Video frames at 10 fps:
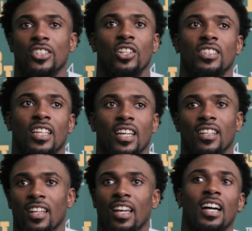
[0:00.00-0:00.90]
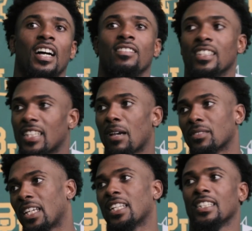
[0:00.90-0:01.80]
So it's like, uh, if this
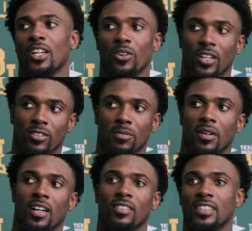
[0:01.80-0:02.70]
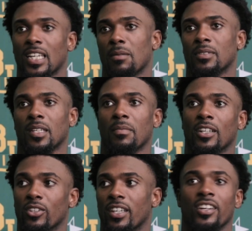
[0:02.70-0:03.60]
happens, I need to go here with the ball. If this happens, I
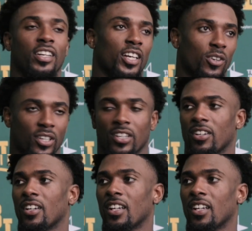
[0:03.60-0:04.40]
might look here, then go here.